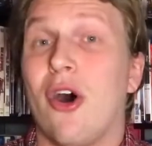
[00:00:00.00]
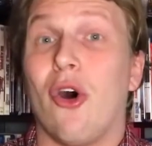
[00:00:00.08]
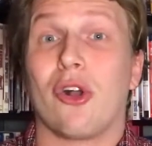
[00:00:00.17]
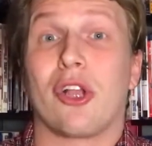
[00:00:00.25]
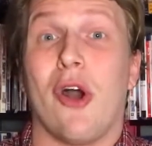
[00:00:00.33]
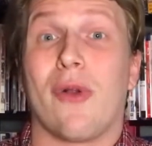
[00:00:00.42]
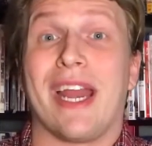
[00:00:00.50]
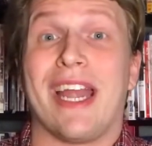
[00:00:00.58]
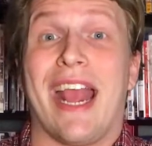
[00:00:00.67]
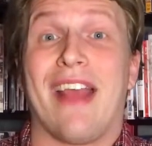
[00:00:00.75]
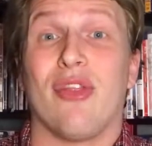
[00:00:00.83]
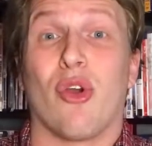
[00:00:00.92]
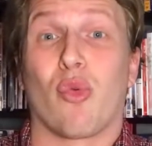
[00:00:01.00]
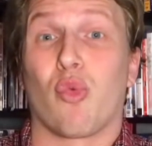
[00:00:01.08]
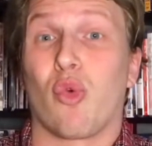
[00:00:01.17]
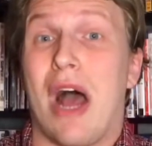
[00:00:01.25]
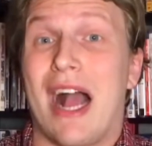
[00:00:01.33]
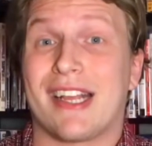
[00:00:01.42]
Hulk Hogan and The
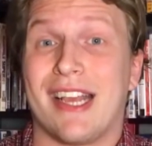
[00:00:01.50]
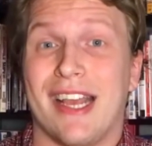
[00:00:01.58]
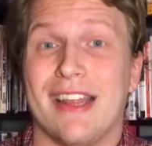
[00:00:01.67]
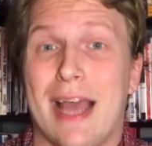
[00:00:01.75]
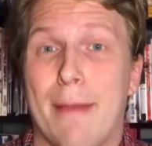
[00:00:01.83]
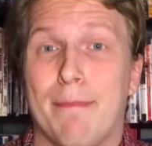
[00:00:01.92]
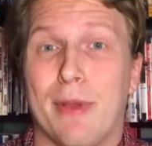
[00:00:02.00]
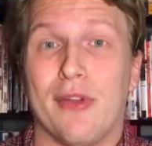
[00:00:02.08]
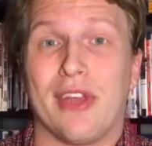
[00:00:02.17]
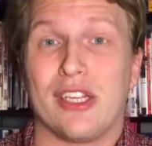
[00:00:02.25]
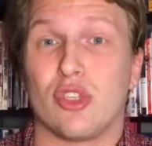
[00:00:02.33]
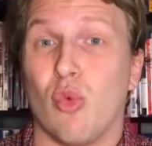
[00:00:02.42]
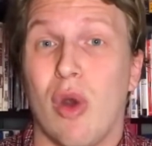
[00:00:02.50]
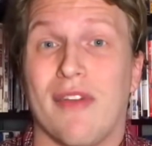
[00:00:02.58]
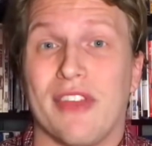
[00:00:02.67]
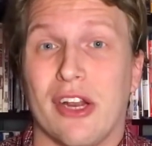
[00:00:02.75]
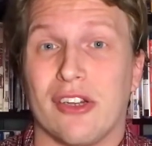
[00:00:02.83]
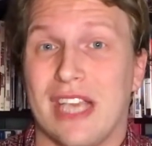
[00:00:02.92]
Rock in that building
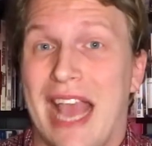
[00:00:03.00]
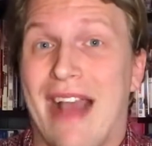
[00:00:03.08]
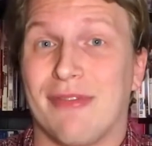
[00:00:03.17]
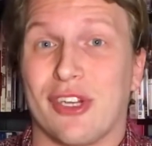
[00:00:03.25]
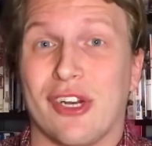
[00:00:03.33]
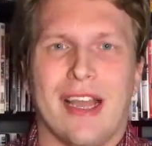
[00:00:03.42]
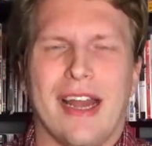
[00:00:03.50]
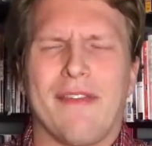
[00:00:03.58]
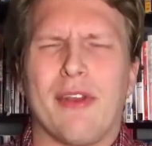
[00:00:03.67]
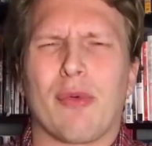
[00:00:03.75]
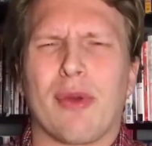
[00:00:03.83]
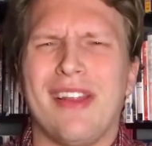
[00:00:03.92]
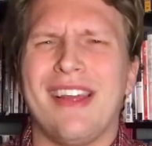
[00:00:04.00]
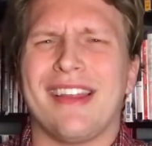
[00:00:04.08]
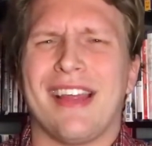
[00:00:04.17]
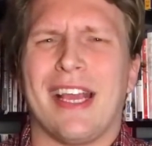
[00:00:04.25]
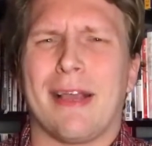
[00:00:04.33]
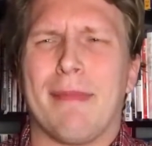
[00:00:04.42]
12 years after. And if you really
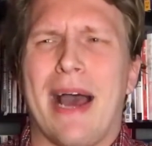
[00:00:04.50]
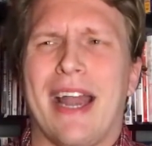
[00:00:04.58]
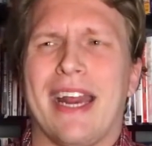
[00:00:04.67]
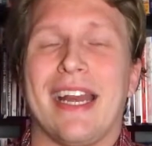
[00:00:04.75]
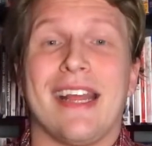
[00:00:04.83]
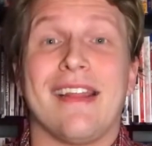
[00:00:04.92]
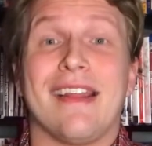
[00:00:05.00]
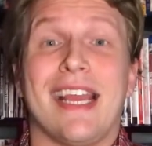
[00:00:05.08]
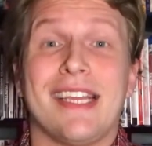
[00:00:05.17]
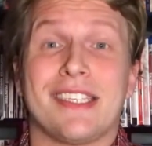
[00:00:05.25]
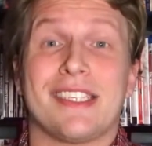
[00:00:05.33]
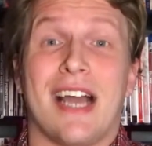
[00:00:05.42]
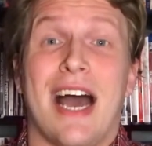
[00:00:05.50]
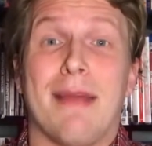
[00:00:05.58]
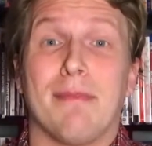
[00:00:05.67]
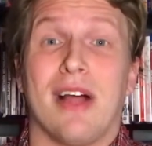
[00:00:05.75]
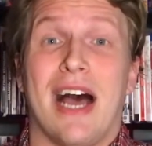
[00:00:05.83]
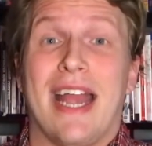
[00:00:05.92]
think about it, in this
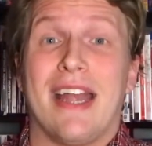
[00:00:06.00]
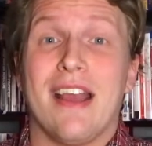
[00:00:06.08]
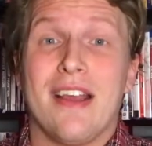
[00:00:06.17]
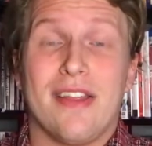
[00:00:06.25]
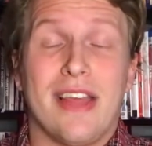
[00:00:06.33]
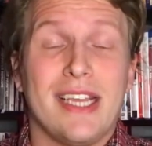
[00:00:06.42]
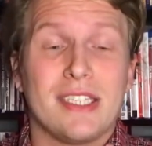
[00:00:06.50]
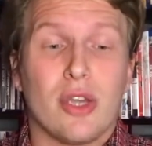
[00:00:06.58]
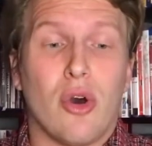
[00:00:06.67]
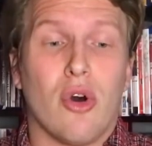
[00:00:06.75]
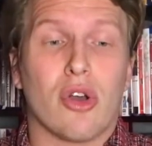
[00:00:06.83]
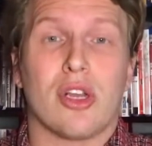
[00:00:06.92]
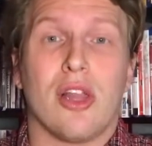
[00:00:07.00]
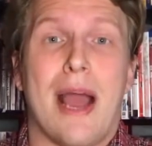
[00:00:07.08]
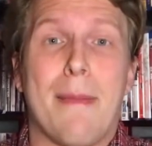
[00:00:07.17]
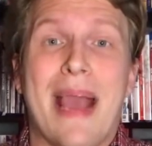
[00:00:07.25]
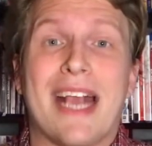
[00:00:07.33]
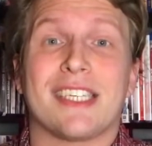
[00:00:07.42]
timeline, this whole
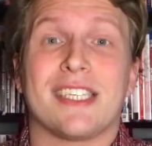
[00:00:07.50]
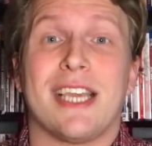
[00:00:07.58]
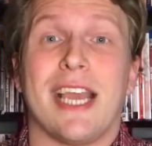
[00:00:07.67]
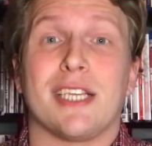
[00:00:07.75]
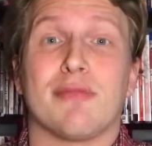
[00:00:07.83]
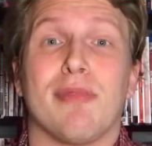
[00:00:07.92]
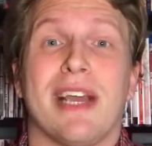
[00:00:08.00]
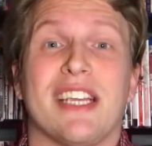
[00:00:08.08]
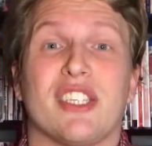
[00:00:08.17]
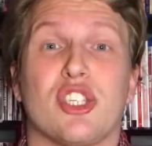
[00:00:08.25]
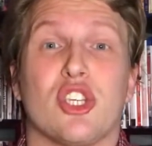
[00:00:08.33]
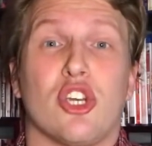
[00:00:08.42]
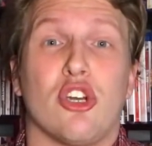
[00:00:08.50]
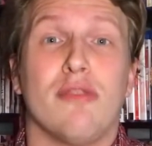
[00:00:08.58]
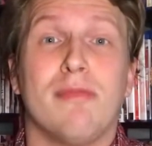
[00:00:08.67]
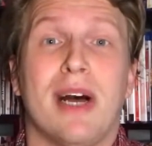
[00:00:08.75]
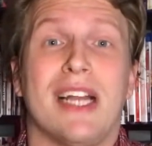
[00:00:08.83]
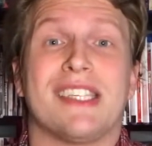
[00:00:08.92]
climax takes place
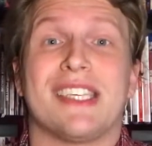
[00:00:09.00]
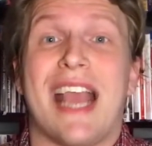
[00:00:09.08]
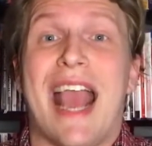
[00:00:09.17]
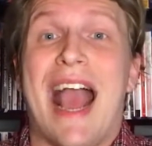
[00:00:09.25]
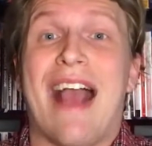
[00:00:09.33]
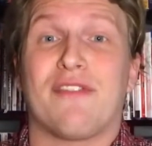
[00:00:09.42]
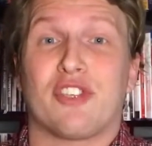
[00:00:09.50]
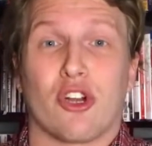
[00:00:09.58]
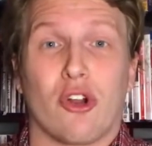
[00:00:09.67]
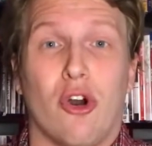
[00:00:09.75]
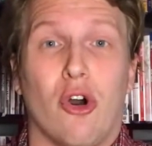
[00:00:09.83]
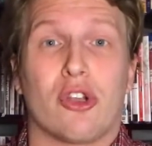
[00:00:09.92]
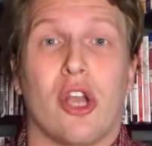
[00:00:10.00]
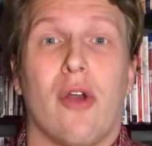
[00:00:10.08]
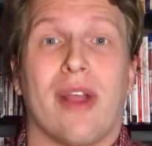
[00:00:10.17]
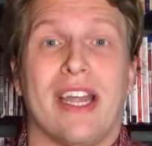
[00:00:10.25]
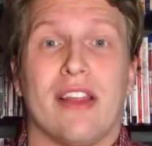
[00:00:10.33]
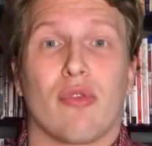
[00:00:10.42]
2 months after Hulk
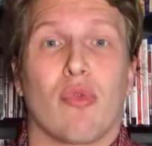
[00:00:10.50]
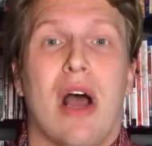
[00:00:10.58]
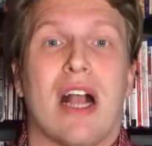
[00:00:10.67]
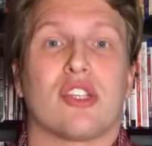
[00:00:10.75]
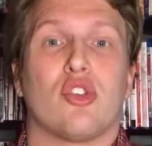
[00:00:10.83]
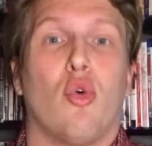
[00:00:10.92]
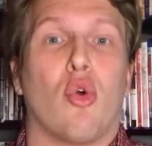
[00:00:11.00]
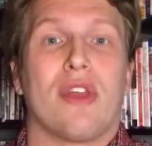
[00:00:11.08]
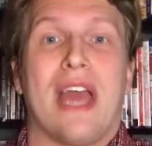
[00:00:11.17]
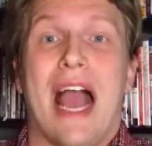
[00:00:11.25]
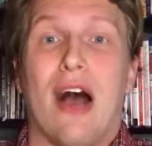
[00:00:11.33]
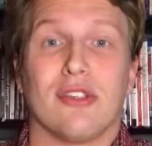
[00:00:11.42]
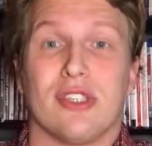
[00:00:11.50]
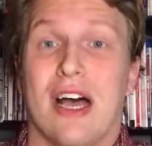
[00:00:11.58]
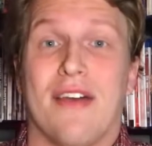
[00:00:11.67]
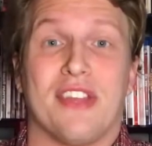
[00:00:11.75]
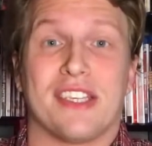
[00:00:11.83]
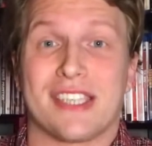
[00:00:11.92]
Hogan and The Rock tore the house
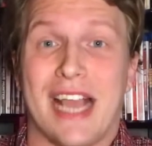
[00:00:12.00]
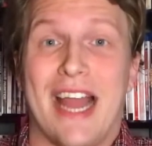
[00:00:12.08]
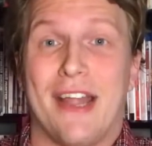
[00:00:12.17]
off the Sky